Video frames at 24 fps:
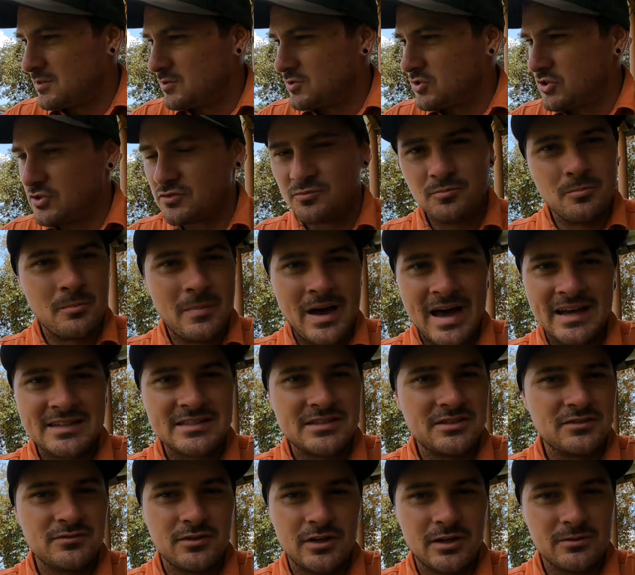which is
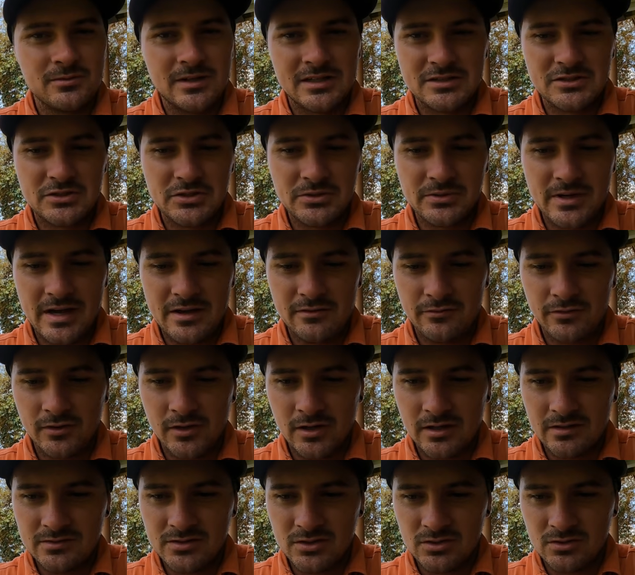massive. I run
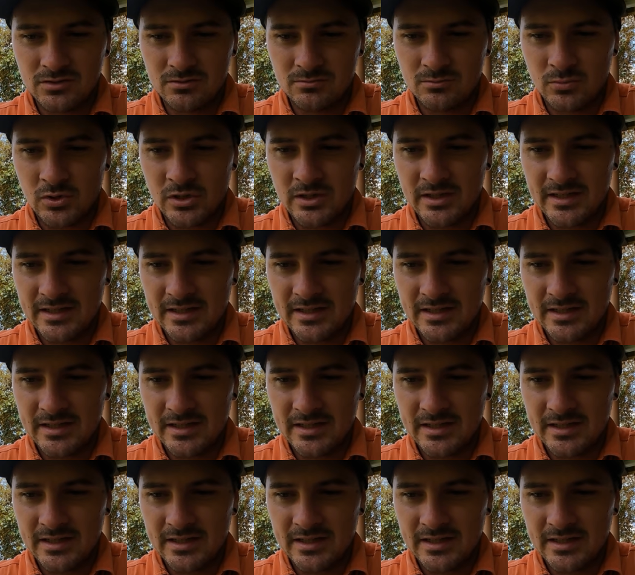285s on